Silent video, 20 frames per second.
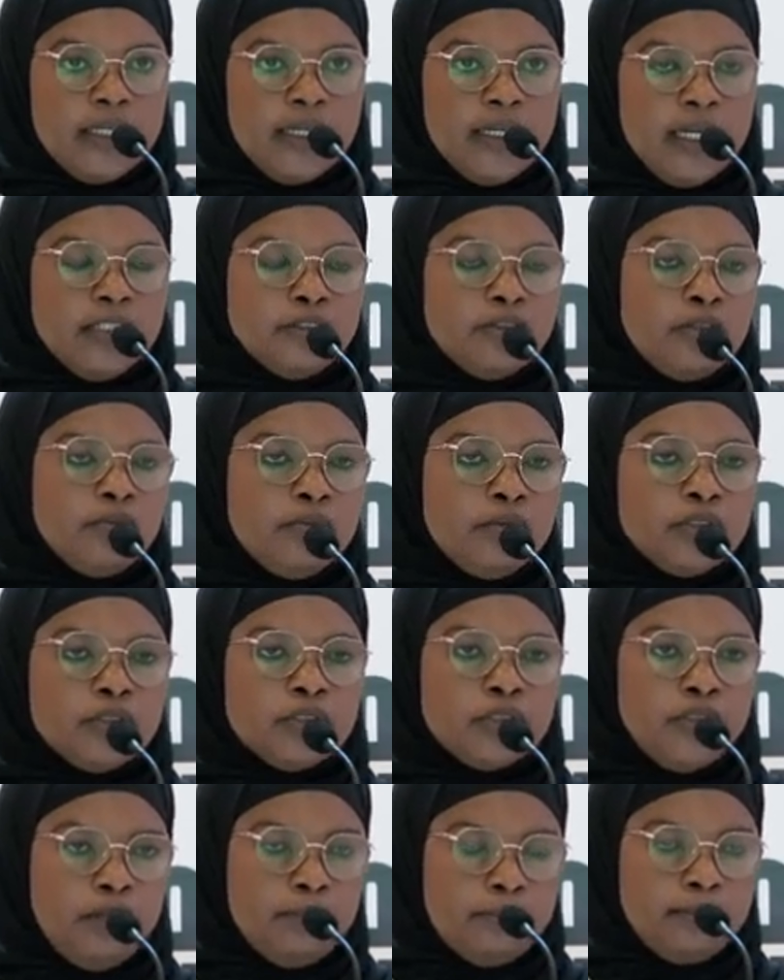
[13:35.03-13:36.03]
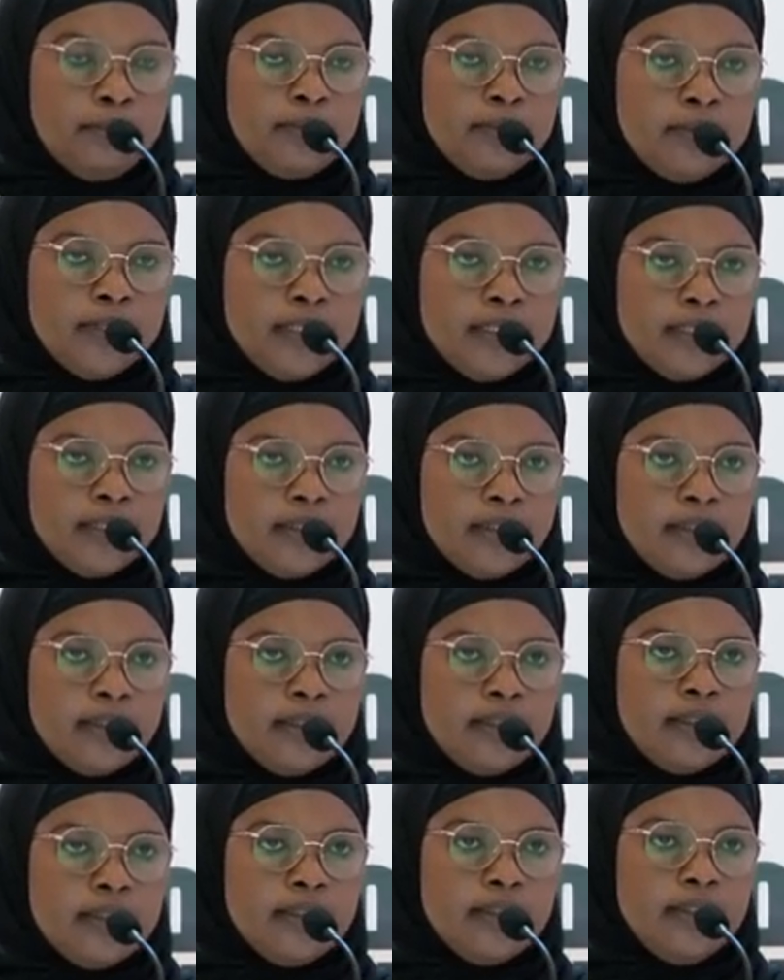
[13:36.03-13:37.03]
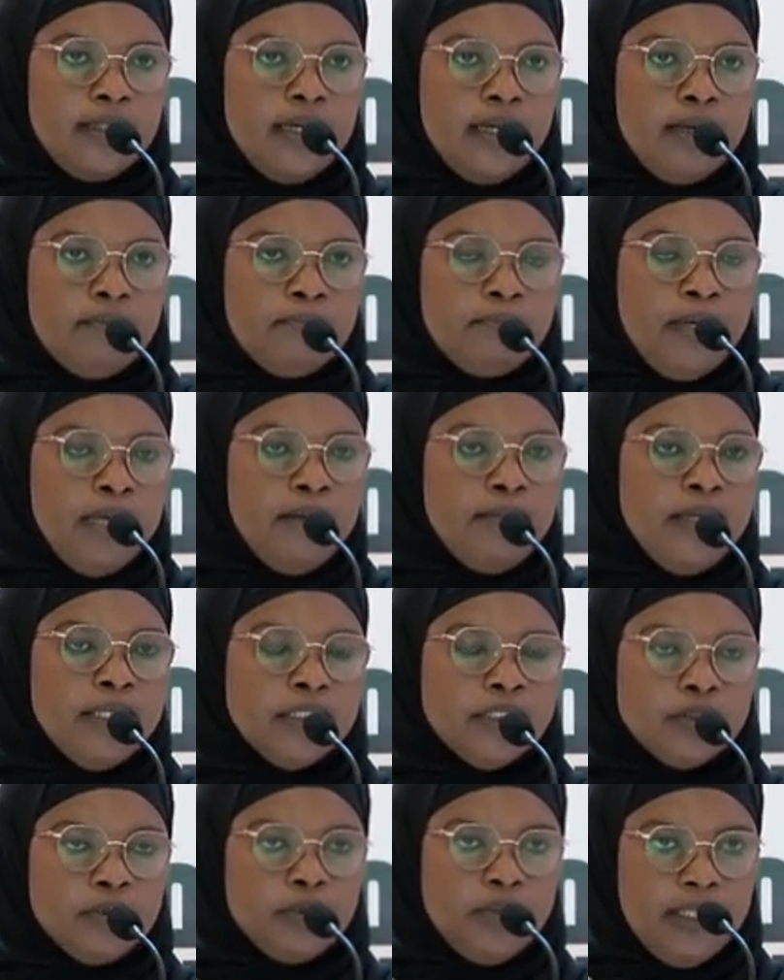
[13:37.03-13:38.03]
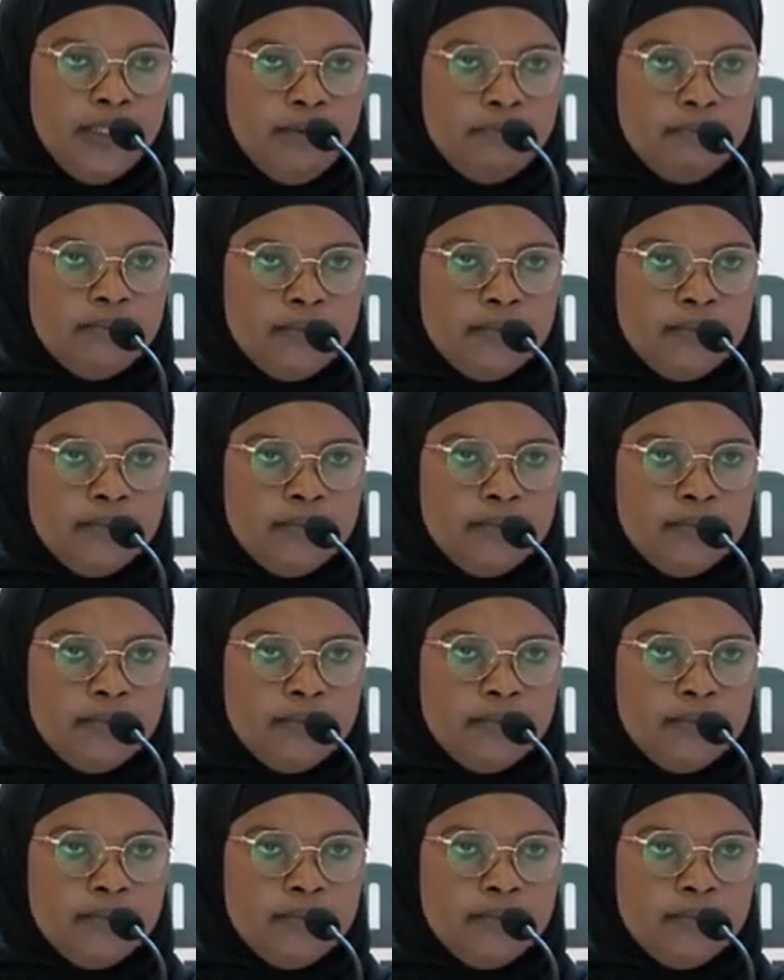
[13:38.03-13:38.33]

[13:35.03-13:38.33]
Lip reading: Council would stop payments to him.